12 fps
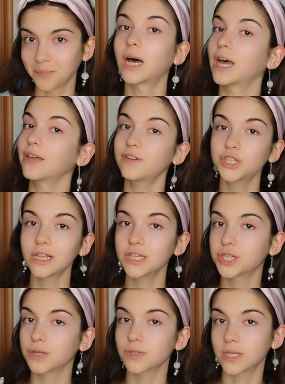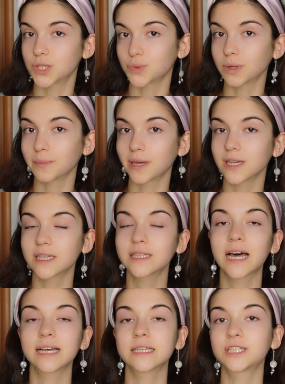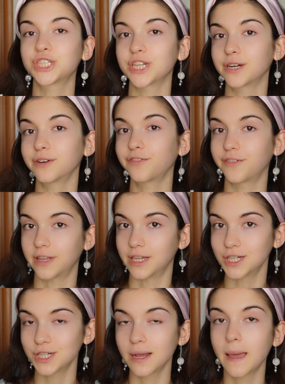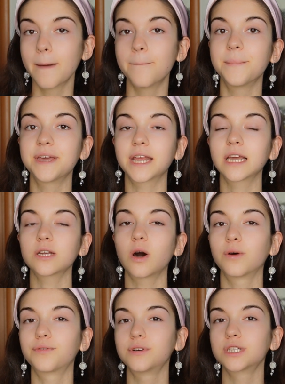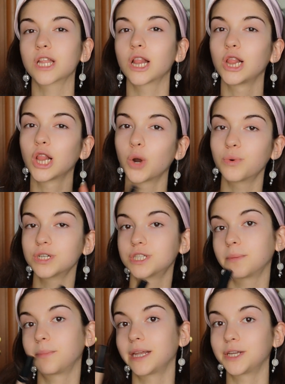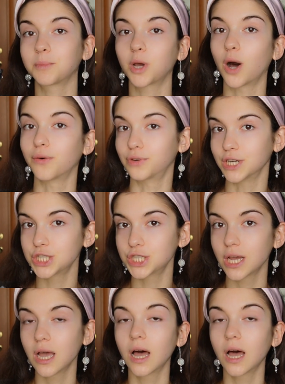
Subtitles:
I eventually chose this one because it has a sheer finish, meaning it offers lower to medium coverage,